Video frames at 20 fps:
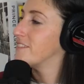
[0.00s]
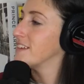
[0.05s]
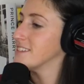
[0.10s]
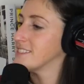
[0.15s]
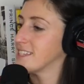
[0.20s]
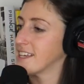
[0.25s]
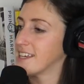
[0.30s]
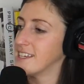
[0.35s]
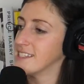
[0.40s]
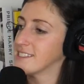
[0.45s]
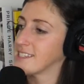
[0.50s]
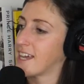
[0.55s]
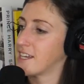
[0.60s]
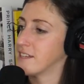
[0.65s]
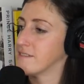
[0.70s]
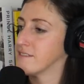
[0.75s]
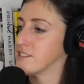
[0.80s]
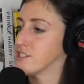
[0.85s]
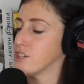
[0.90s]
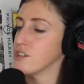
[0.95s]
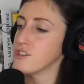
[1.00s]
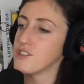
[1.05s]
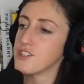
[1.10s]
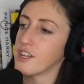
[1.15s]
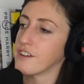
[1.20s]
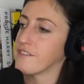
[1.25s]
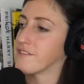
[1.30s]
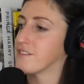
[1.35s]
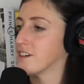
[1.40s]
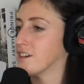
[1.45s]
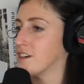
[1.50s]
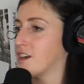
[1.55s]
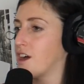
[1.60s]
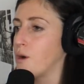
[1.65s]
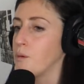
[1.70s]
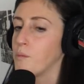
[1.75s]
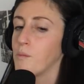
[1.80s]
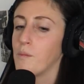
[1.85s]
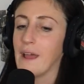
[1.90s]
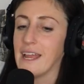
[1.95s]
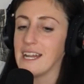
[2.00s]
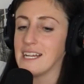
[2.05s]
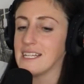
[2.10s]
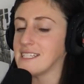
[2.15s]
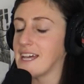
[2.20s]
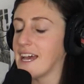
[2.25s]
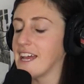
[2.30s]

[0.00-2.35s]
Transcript: it feels like he's kind of searching for a way to